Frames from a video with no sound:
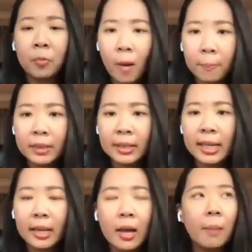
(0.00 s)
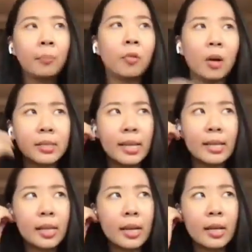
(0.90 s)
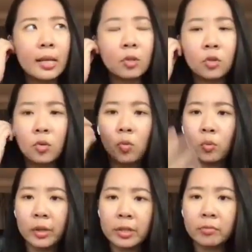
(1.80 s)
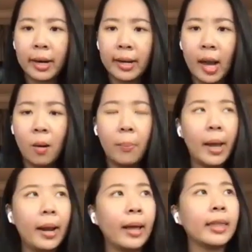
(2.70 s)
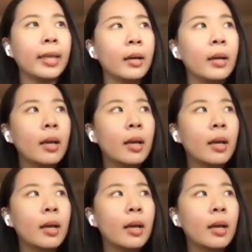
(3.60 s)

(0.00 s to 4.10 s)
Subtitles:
properly process it into words right now, but I think